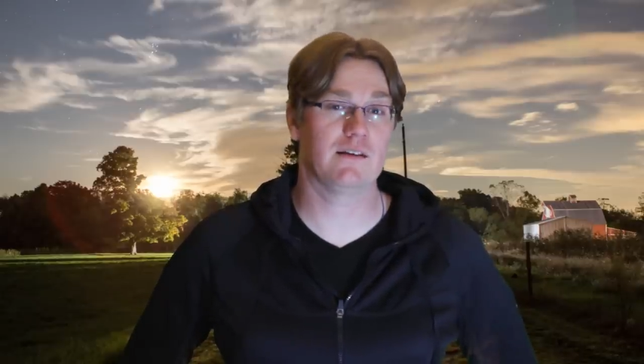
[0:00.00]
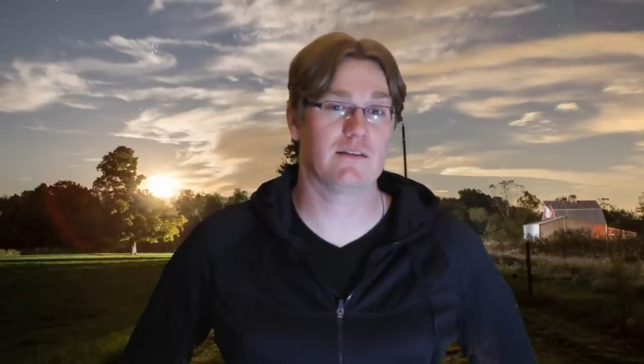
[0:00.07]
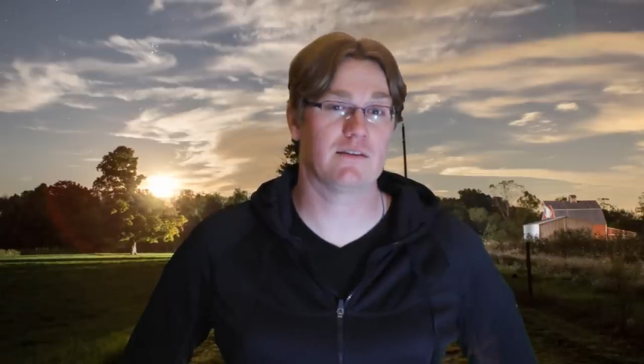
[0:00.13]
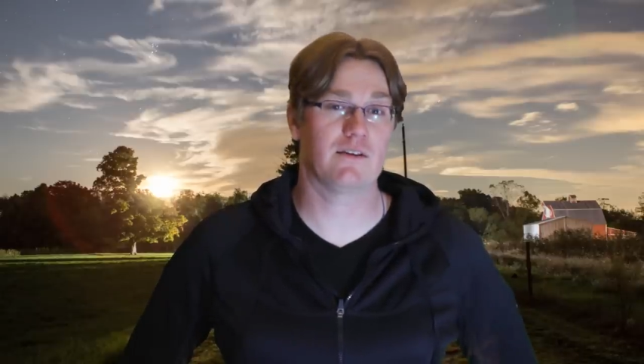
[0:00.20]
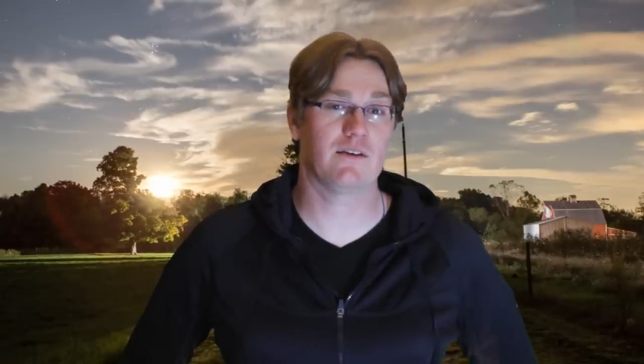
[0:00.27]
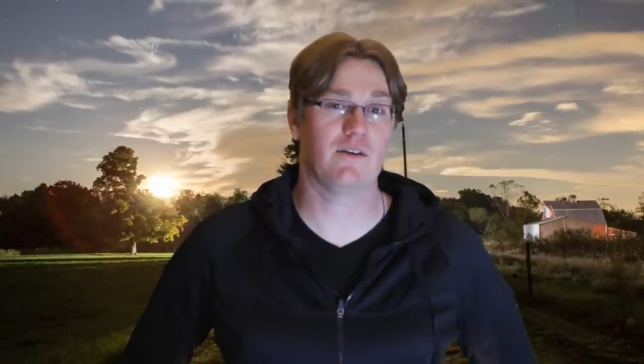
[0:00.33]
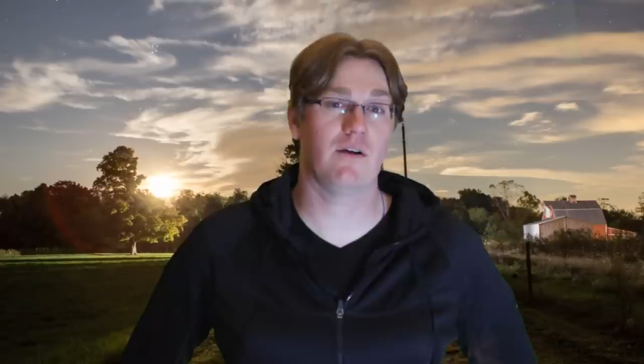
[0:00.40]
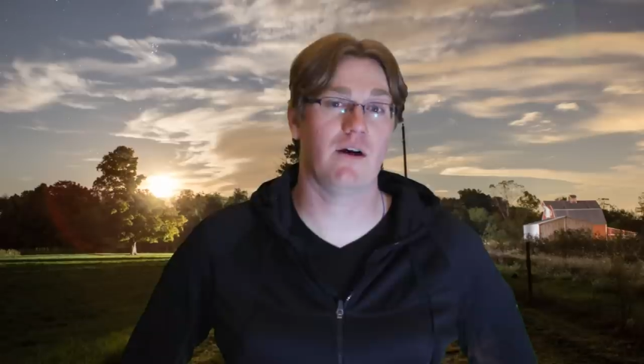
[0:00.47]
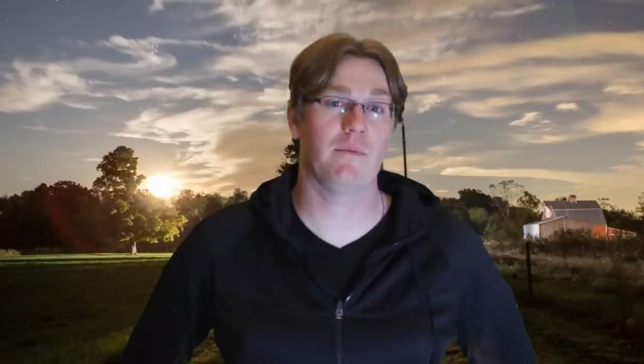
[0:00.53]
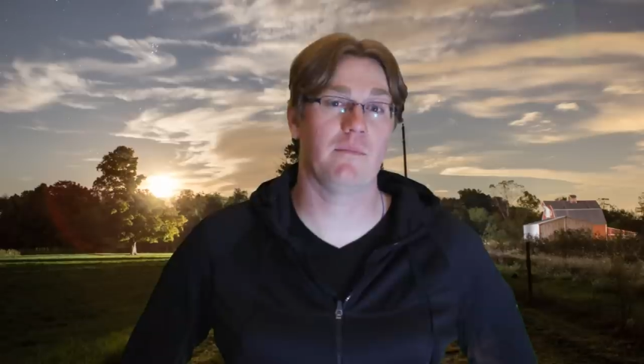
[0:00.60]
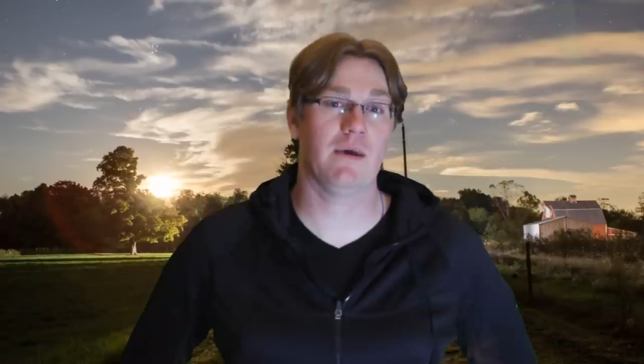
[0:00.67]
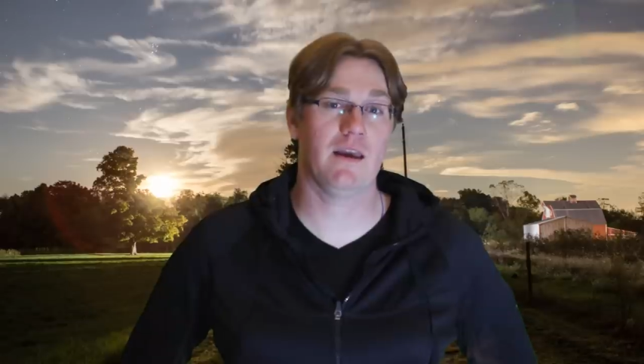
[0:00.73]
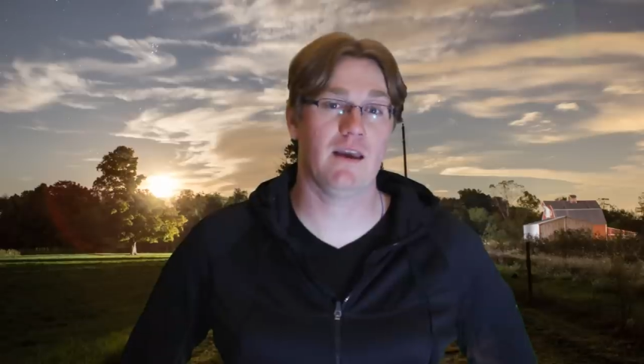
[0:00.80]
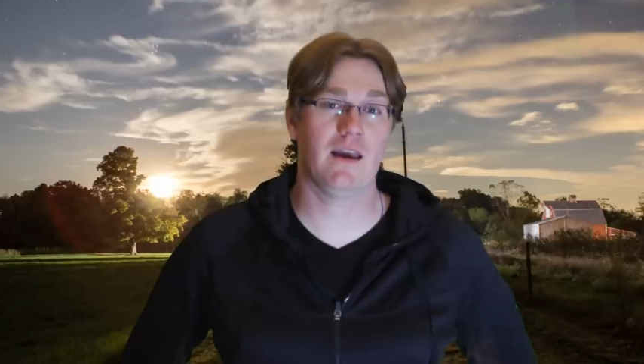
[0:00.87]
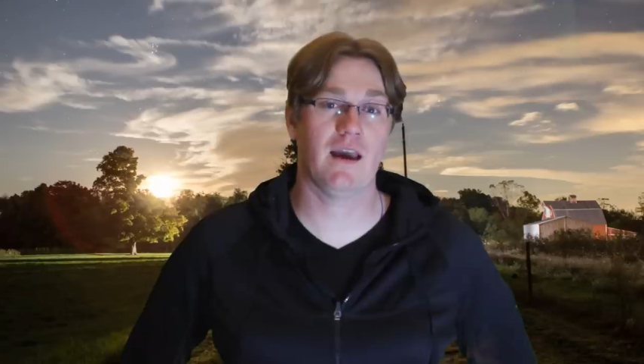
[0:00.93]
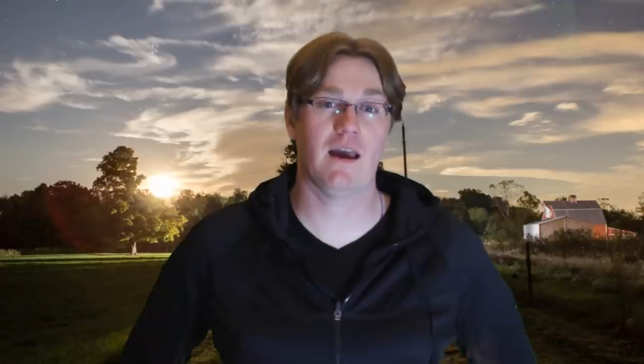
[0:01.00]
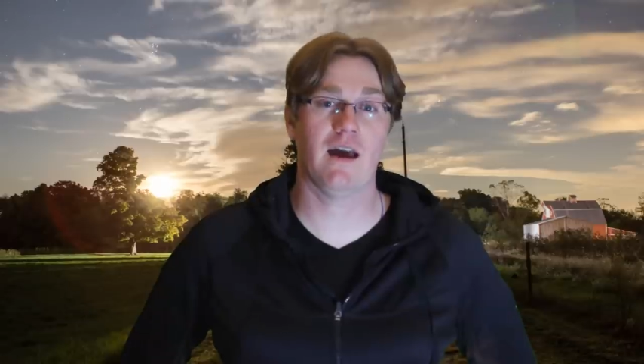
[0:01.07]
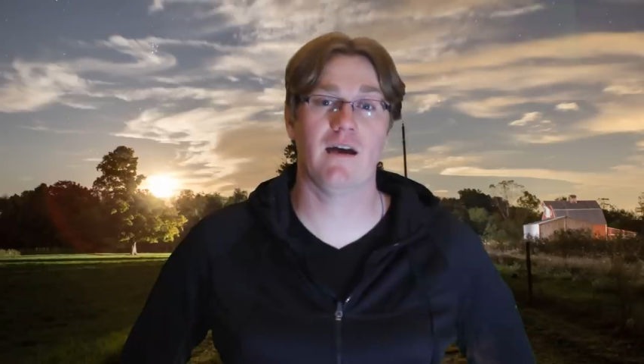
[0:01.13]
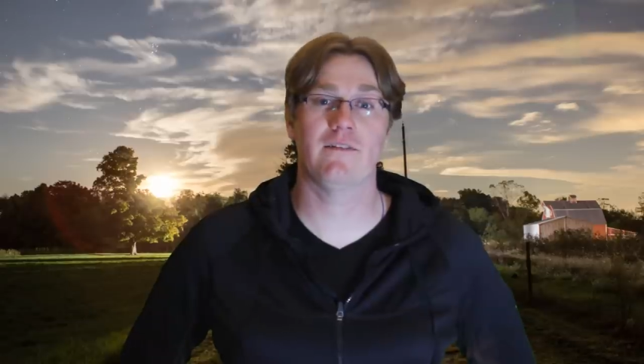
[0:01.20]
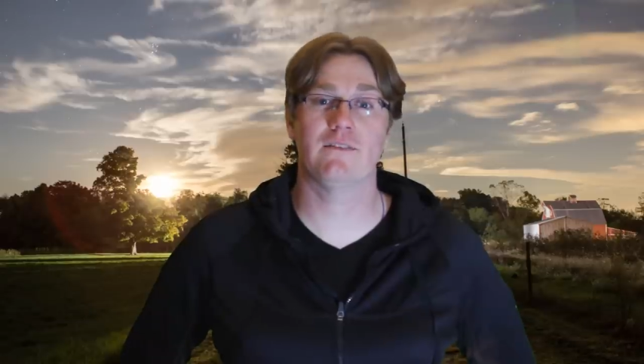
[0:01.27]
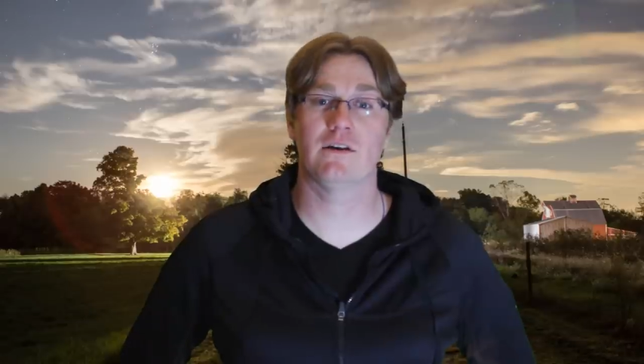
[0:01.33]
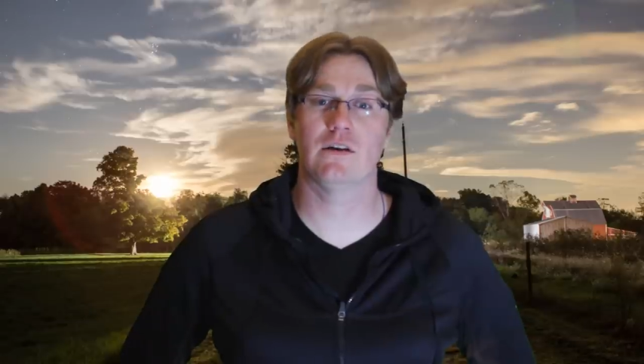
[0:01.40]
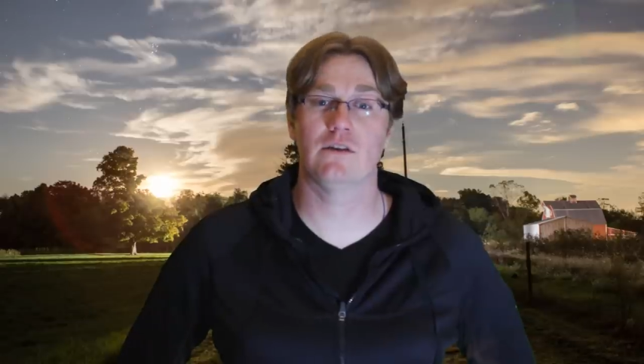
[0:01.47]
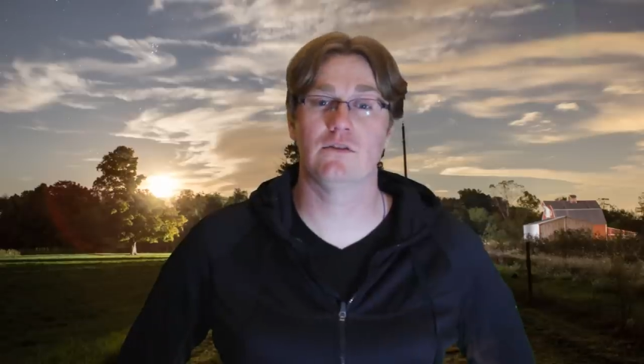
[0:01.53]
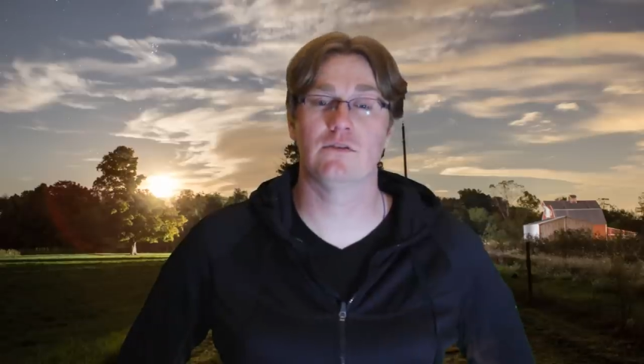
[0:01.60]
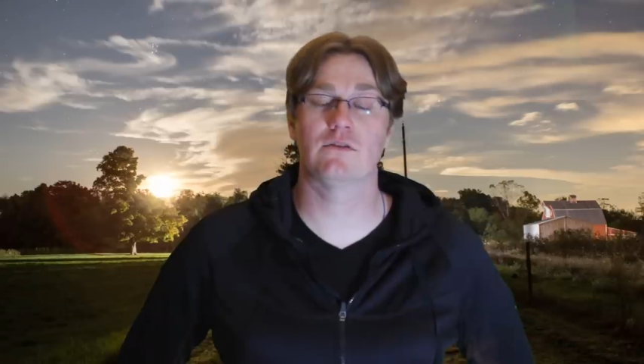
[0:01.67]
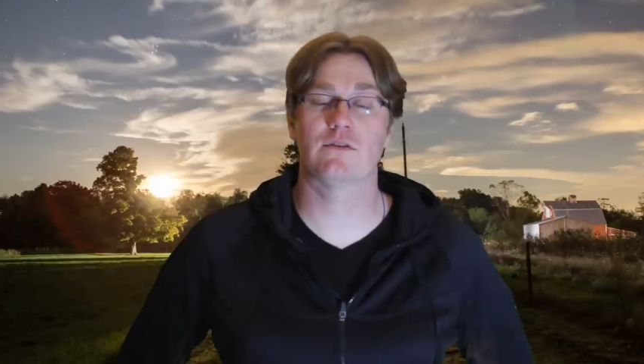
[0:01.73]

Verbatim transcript: so I may have a new